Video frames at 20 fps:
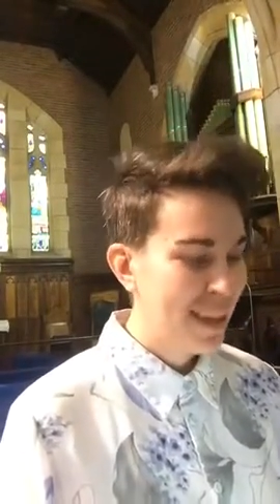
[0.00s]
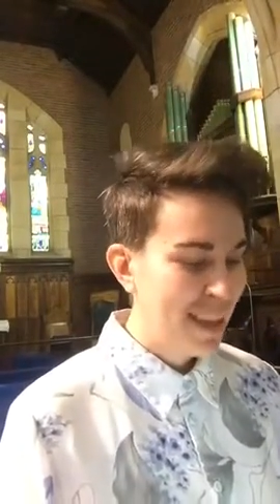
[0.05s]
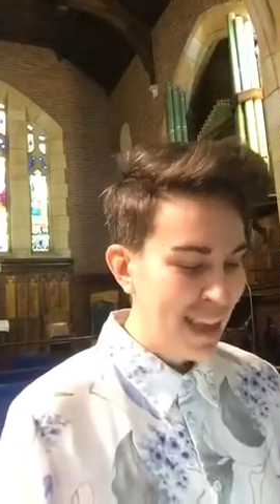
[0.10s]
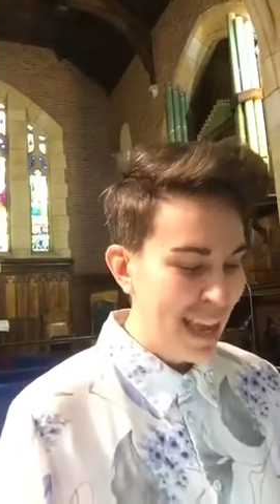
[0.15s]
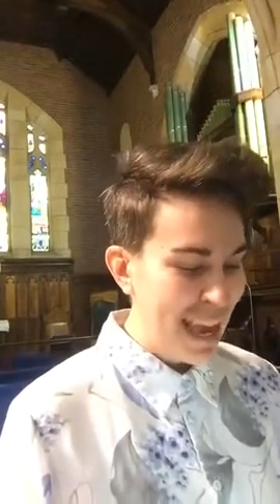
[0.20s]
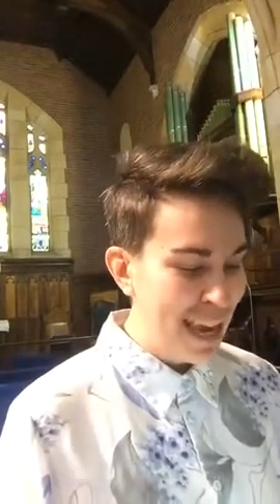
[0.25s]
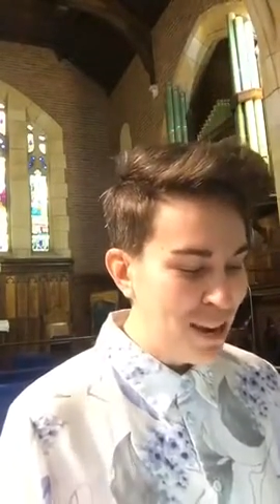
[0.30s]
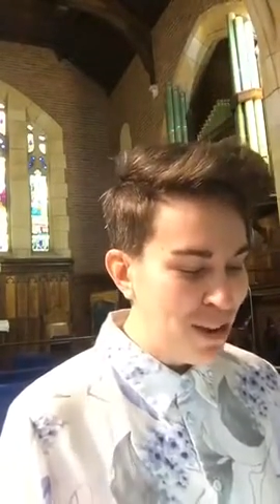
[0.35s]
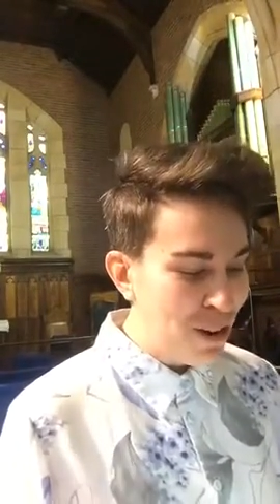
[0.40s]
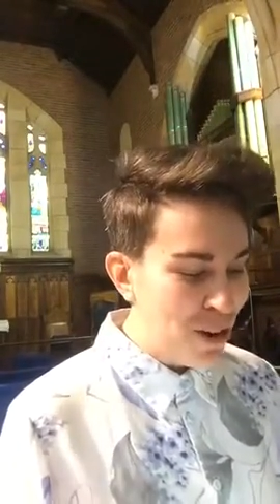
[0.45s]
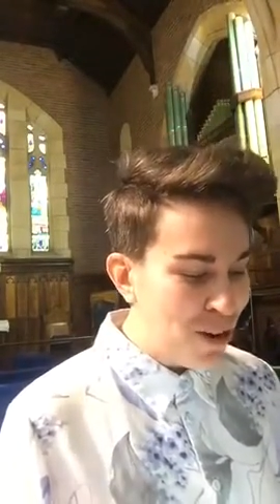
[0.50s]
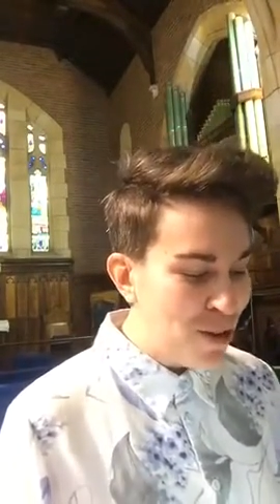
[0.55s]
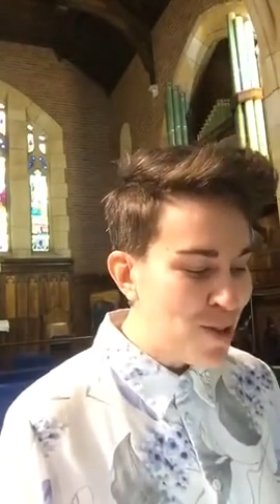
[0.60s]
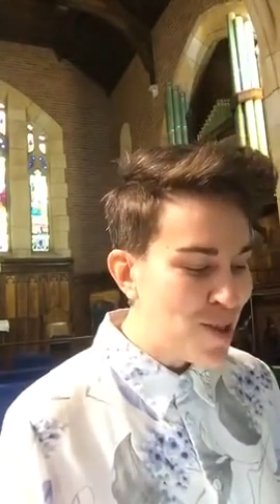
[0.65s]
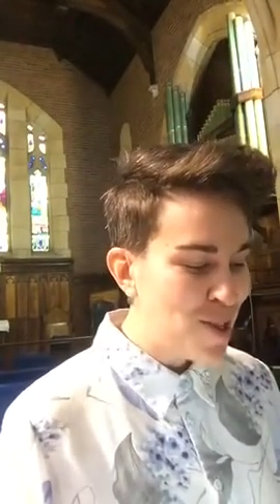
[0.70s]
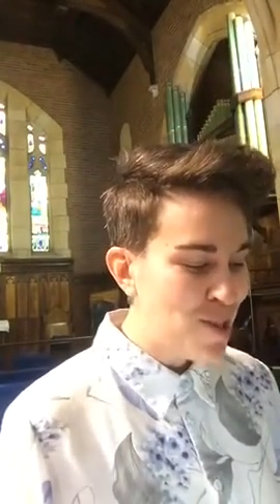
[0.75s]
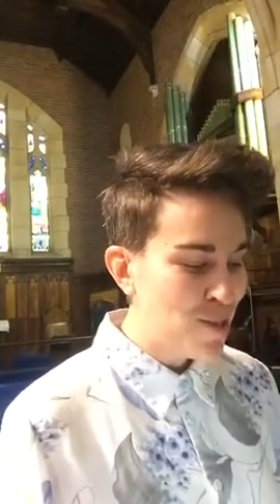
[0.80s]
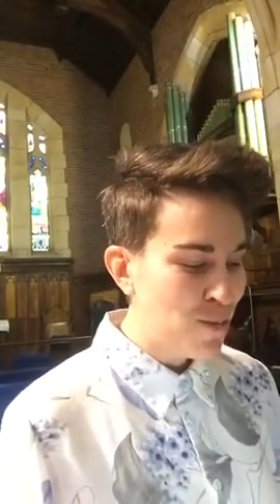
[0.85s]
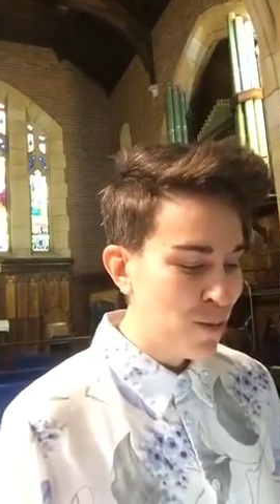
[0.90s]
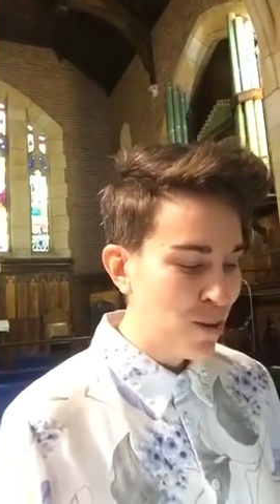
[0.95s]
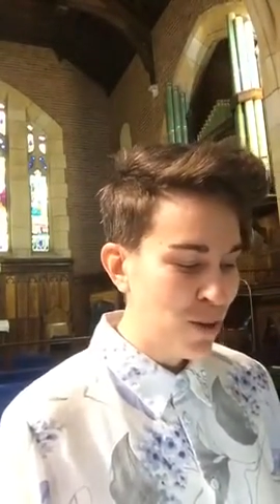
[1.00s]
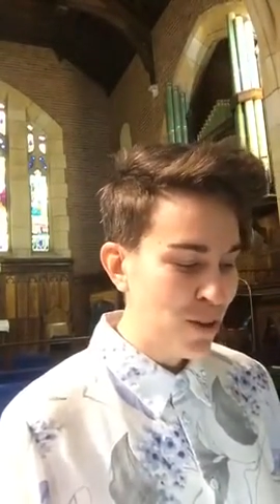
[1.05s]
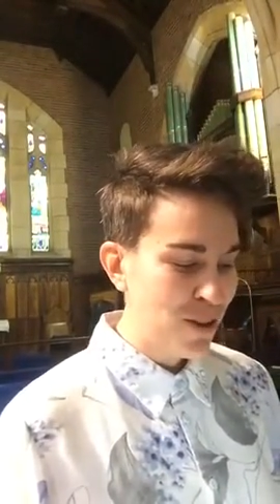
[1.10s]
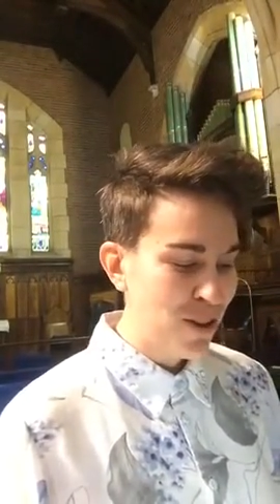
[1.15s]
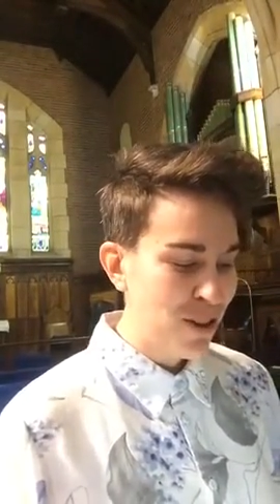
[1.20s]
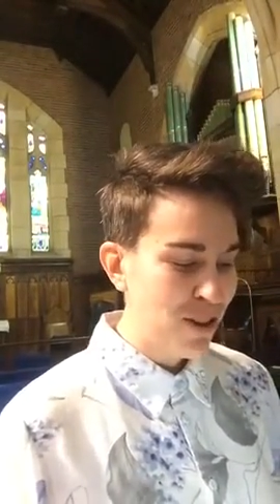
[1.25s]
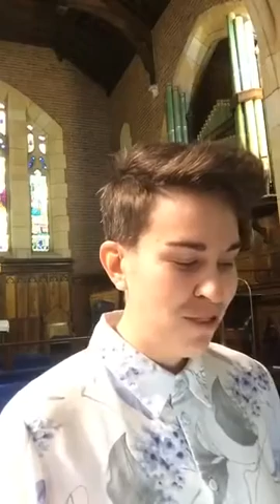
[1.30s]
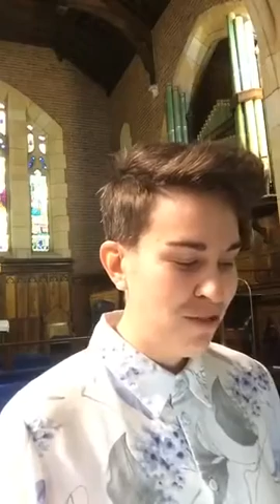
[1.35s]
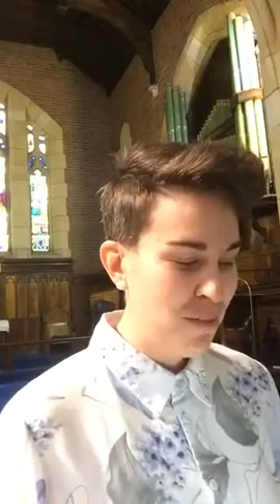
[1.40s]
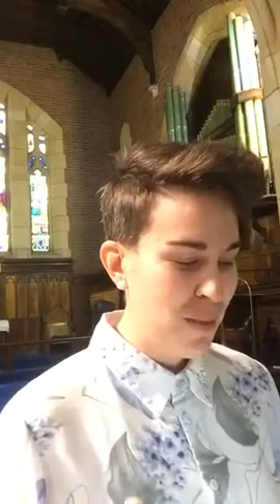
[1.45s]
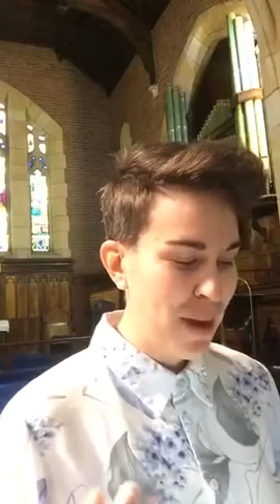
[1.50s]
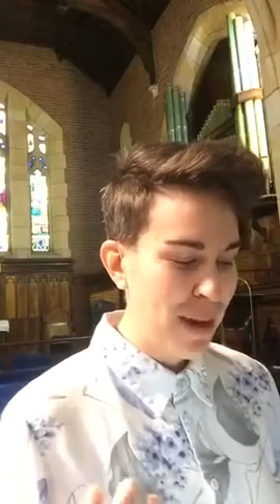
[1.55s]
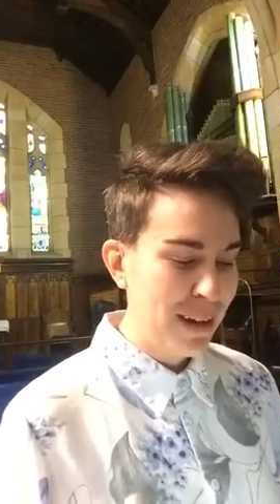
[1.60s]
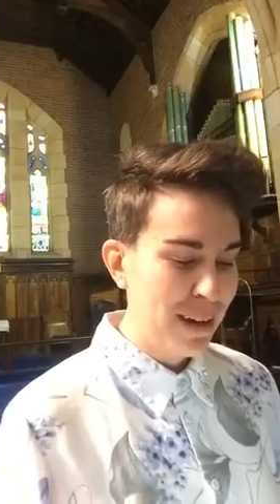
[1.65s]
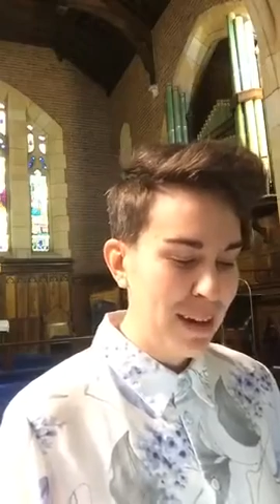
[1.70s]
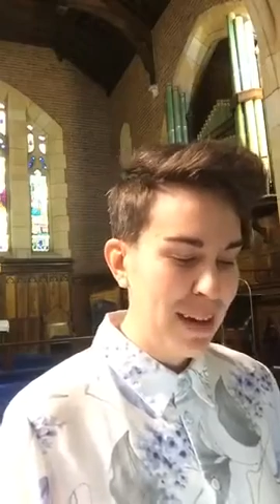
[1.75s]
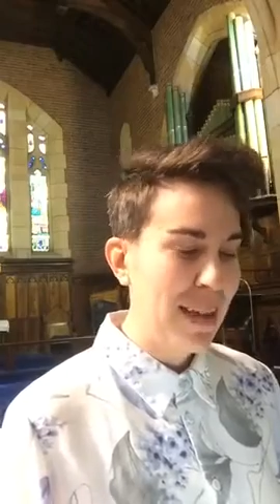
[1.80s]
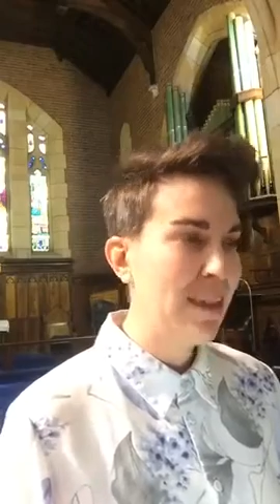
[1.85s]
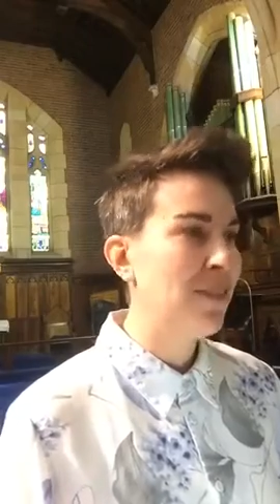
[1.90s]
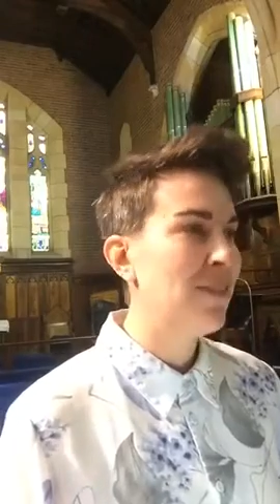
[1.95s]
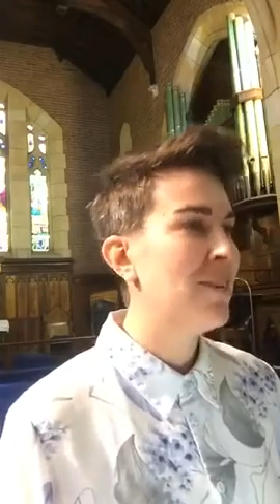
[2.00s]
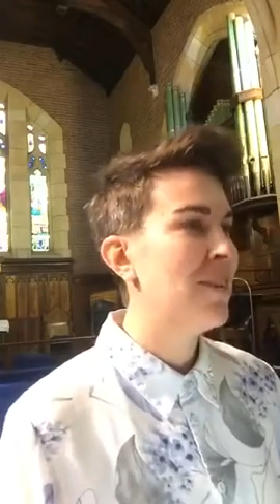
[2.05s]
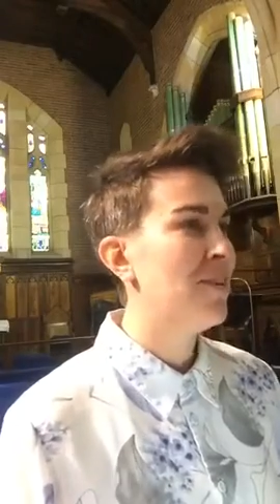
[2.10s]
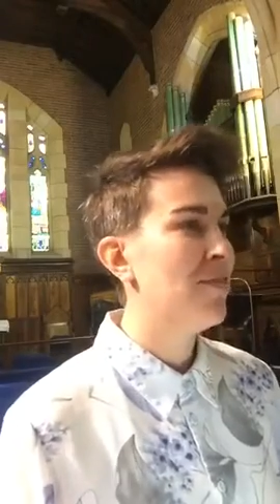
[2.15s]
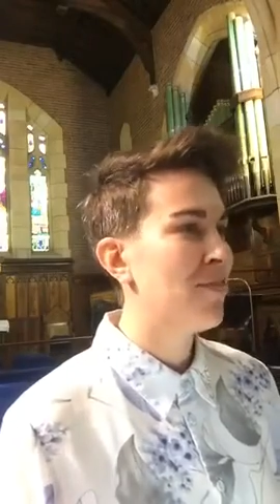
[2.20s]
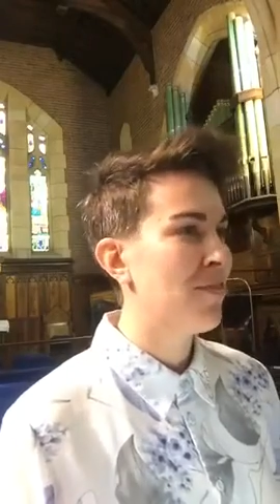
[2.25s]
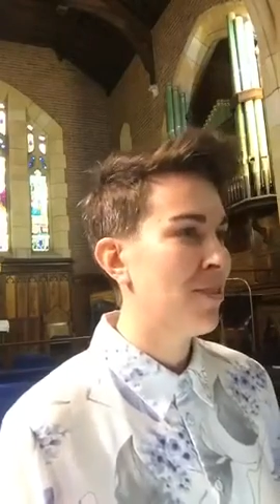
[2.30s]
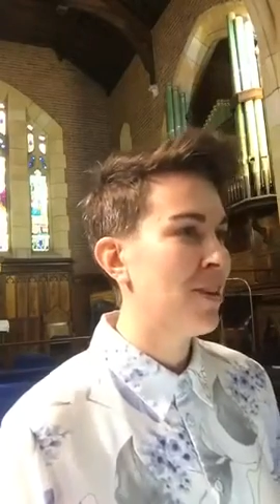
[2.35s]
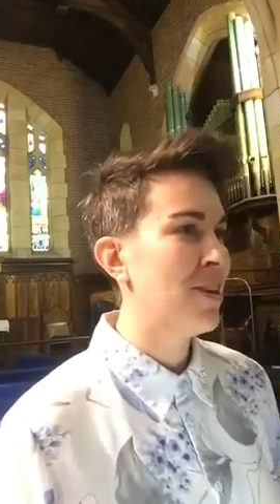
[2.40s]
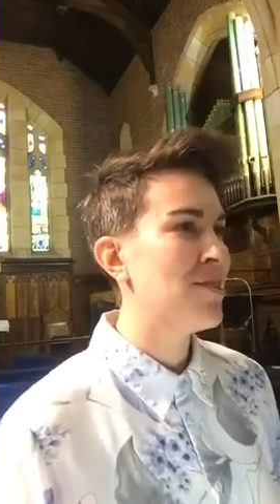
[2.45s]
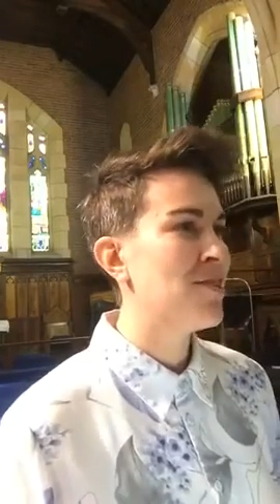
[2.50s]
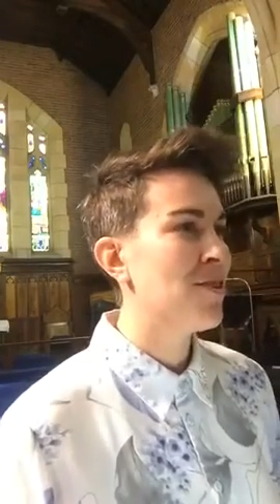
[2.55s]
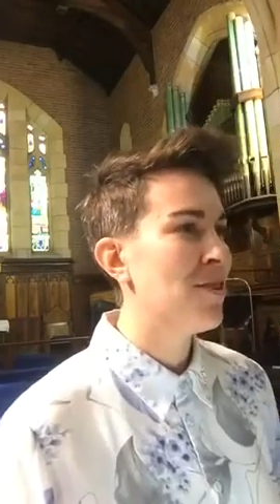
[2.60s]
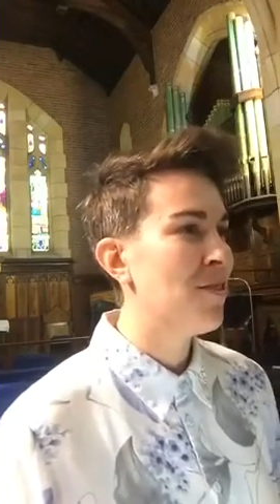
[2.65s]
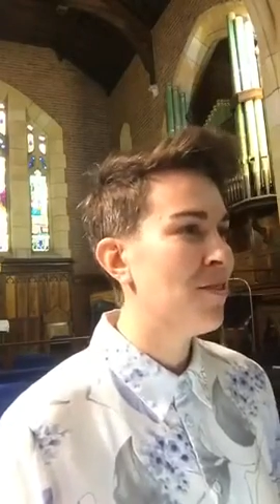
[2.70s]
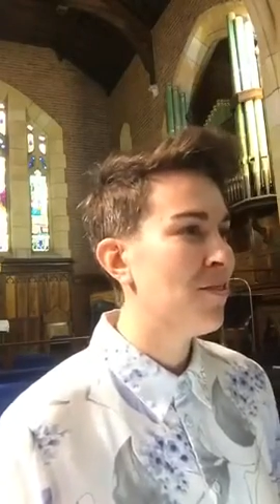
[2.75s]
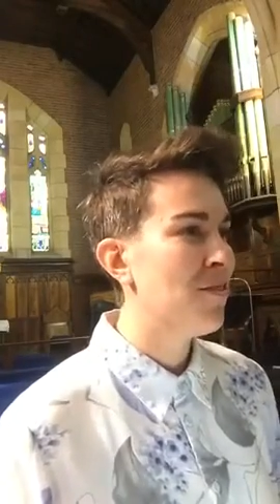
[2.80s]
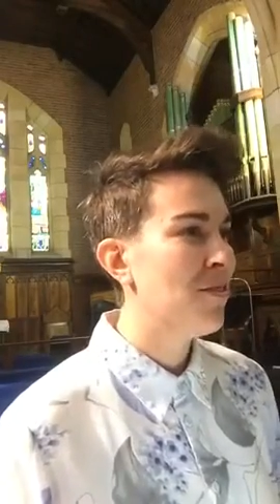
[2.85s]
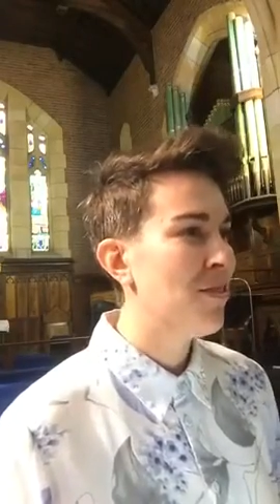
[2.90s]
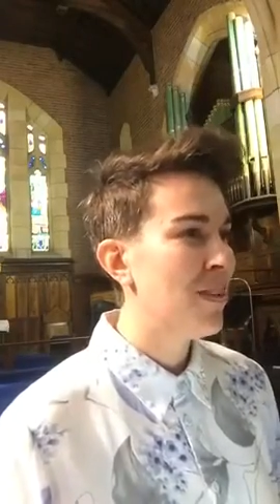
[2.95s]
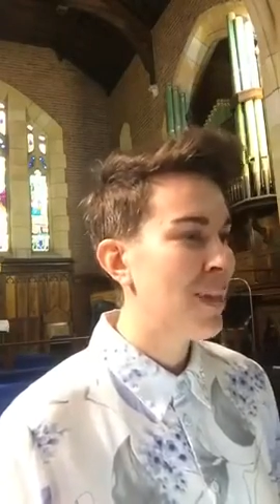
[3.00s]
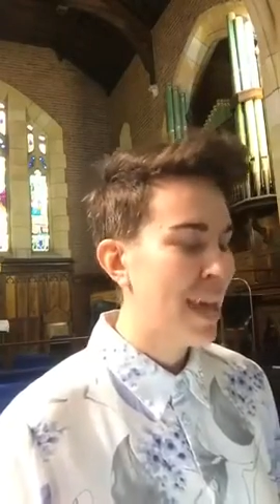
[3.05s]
he knows is worthy of being kneeled in front of.